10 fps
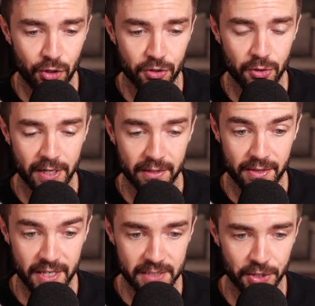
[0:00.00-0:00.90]
doing
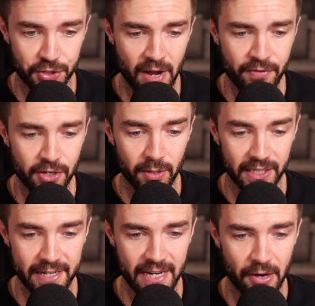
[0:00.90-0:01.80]
this much revenue and
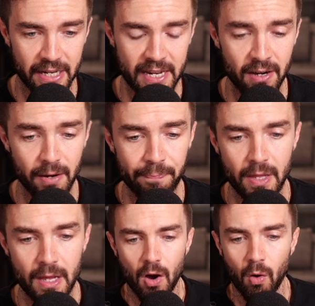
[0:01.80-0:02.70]
getting down to here,
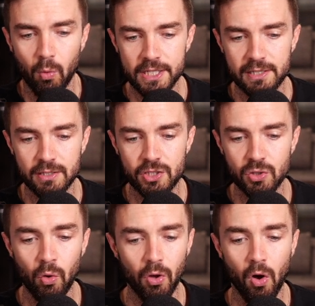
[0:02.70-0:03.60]
was
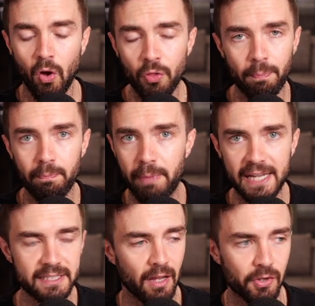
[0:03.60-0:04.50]
sold. All the
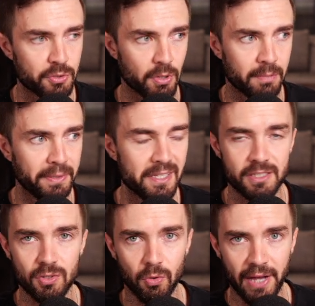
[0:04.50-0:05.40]
best sellers were completely
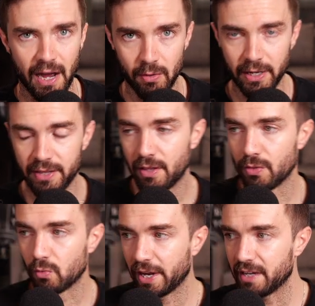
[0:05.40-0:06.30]
sold out. And then the
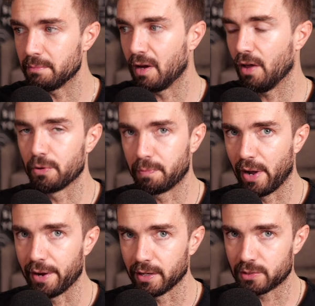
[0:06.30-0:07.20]
random other
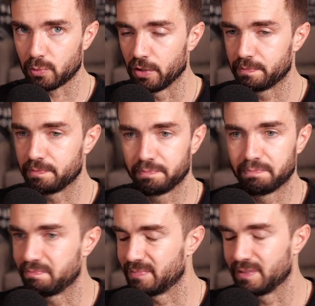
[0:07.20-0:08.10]
products were
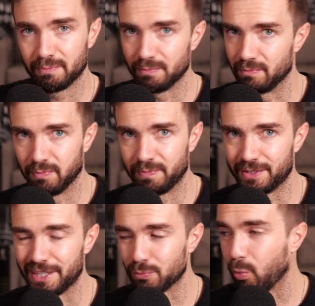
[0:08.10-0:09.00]

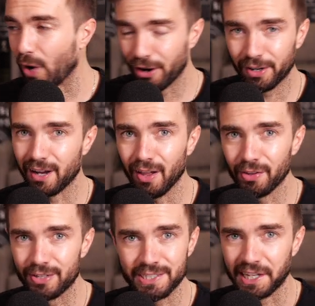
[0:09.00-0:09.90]
these weird
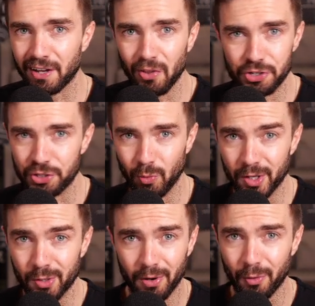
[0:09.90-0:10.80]
colors, like colors you
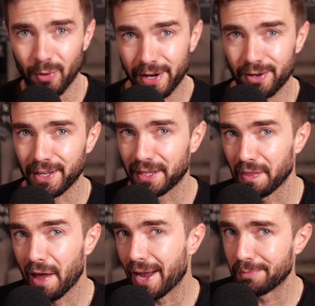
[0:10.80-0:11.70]
wouldn't want to wear, like
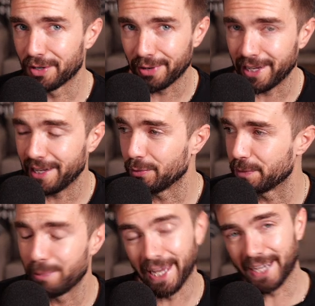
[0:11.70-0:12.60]
lime green
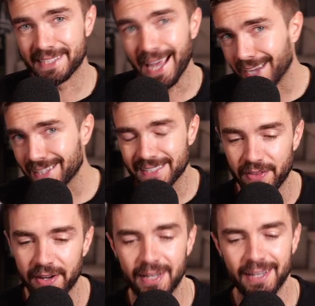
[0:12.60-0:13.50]
with pink text, and then